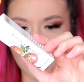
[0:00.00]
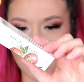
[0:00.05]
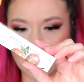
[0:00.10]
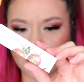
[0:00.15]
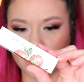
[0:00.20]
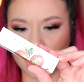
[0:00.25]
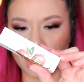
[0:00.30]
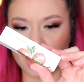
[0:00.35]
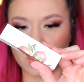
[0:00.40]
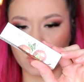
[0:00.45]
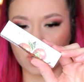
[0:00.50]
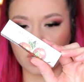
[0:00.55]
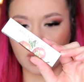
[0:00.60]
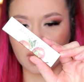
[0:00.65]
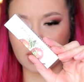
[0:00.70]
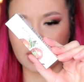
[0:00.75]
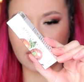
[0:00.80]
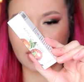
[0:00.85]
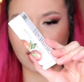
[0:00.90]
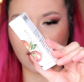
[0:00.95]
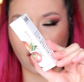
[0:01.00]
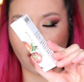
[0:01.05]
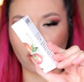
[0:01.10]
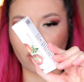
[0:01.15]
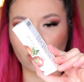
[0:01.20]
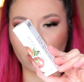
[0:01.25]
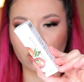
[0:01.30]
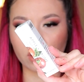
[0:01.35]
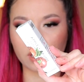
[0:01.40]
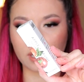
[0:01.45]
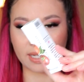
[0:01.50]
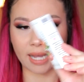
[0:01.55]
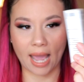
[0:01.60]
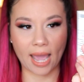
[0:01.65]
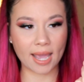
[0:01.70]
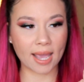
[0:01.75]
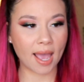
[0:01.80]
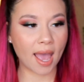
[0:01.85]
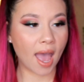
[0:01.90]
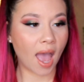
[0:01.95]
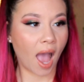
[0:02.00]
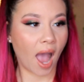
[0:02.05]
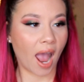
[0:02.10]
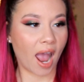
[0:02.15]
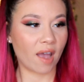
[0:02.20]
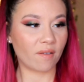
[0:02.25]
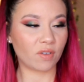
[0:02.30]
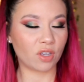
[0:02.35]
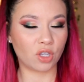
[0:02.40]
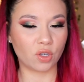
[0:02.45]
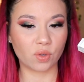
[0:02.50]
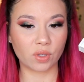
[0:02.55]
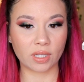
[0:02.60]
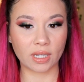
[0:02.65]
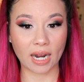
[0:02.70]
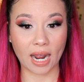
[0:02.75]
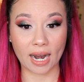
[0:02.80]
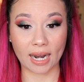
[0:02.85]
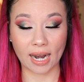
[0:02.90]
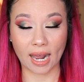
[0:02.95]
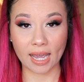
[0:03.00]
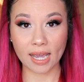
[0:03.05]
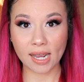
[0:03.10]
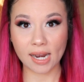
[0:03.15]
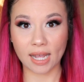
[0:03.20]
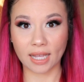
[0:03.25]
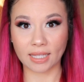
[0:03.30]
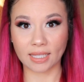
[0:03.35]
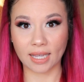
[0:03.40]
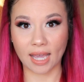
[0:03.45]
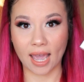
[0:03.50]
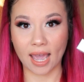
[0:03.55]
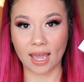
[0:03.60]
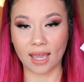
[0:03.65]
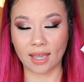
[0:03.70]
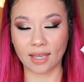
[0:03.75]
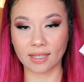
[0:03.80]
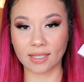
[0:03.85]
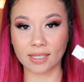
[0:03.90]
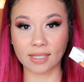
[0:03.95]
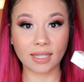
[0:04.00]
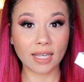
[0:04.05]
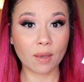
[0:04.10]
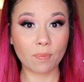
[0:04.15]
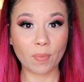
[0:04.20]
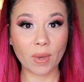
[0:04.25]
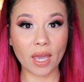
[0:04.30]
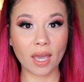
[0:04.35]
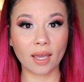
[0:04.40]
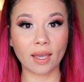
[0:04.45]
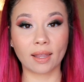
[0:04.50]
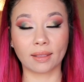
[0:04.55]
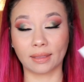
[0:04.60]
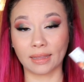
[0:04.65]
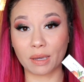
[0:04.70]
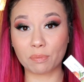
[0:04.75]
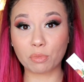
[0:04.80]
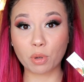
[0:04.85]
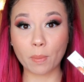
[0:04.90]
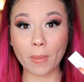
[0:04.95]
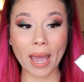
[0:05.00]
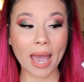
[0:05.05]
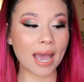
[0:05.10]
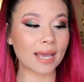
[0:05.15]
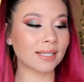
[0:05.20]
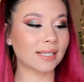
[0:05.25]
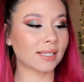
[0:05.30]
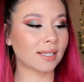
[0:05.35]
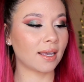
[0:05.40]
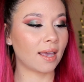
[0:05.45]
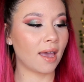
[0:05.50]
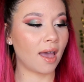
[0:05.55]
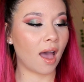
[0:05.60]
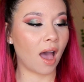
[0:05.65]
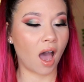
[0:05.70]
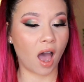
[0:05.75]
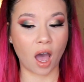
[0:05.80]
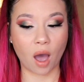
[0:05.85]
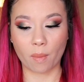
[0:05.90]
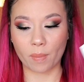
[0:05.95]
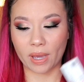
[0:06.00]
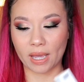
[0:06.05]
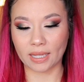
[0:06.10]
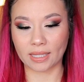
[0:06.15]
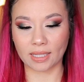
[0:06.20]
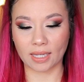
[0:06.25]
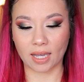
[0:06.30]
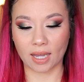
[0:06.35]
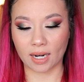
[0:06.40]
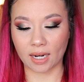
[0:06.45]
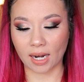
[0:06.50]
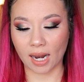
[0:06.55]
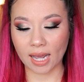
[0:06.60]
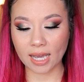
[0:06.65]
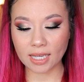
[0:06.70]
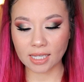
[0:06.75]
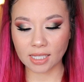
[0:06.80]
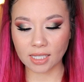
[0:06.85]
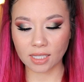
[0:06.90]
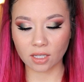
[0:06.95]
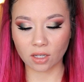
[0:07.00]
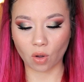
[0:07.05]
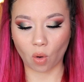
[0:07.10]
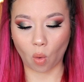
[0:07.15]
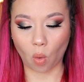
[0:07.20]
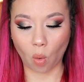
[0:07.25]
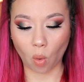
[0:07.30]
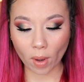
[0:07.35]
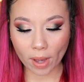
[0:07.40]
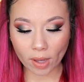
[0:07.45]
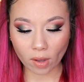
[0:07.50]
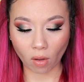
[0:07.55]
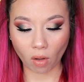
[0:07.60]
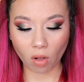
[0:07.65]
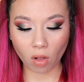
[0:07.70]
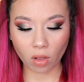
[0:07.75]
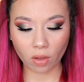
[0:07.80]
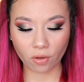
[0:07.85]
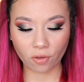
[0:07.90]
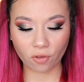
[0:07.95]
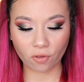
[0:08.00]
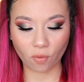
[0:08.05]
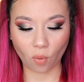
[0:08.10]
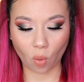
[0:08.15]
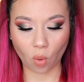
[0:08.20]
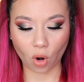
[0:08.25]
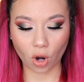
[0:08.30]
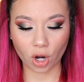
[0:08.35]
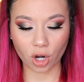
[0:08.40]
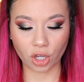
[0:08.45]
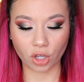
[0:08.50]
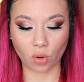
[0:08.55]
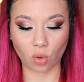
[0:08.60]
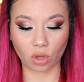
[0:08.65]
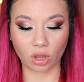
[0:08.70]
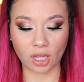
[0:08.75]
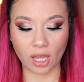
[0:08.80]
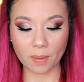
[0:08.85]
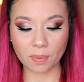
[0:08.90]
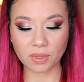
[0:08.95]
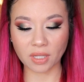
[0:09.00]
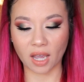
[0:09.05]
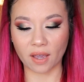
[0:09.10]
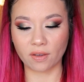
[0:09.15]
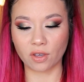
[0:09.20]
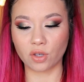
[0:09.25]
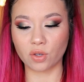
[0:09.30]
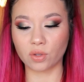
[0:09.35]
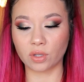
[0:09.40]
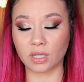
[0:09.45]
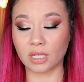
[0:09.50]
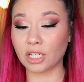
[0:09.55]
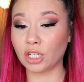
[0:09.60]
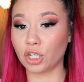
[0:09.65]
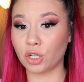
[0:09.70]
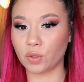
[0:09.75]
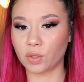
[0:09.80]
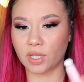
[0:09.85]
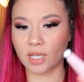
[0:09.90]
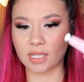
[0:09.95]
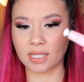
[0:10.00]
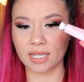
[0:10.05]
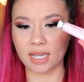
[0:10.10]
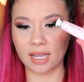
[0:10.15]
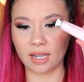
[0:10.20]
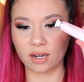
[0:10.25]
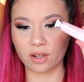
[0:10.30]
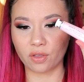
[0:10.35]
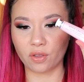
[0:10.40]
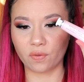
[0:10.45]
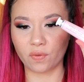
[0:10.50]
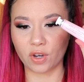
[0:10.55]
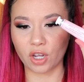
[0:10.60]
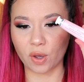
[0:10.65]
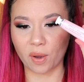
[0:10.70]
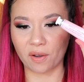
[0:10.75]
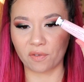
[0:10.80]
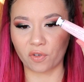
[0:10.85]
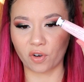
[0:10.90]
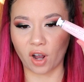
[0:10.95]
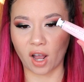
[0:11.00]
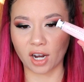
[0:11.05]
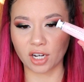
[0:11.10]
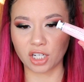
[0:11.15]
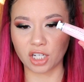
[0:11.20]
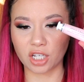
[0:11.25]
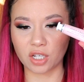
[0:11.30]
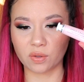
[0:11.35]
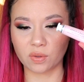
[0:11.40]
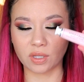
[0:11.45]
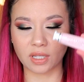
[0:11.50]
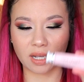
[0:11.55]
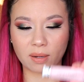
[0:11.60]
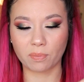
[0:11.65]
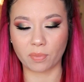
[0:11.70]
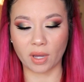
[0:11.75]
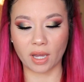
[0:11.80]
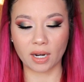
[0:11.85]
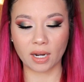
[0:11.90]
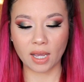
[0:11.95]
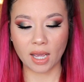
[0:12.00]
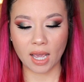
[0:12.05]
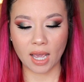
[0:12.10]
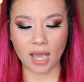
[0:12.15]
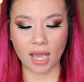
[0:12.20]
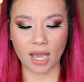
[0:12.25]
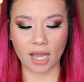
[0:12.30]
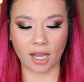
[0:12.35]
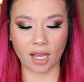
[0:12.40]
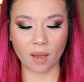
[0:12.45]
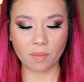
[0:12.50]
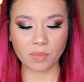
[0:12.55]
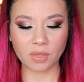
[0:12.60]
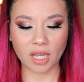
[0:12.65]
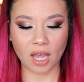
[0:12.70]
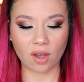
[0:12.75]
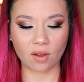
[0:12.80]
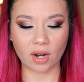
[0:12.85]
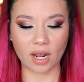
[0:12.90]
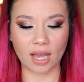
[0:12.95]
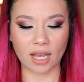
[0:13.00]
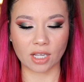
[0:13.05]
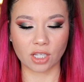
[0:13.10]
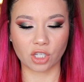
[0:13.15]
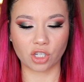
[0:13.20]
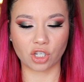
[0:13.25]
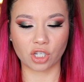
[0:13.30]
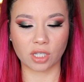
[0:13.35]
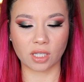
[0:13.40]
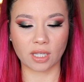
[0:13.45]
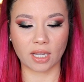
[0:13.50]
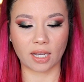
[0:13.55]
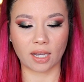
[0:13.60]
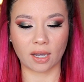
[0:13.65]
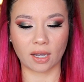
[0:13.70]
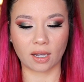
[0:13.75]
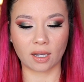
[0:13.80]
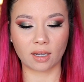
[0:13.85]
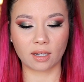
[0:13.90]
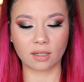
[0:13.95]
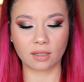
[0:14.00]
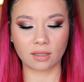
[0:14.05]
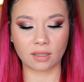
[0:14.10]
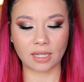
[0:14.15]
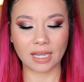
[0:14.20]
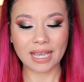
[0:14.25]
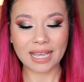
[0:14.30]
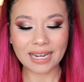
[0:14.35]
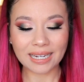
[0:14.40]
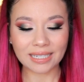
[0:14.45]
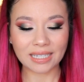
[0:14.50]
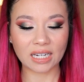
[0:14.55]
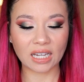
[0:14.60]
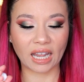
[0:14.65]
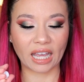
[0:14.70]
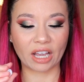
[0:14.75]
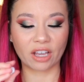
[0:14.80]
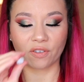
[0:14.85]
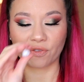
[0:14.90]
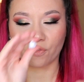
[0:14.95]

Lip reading: I actually used this the other day. I haven't used it at night. It's a sleeping lip mask. It's a nice oil for your lips. I didn't use this in the video. I forgot to use it, but it comes out as just like a tinted, like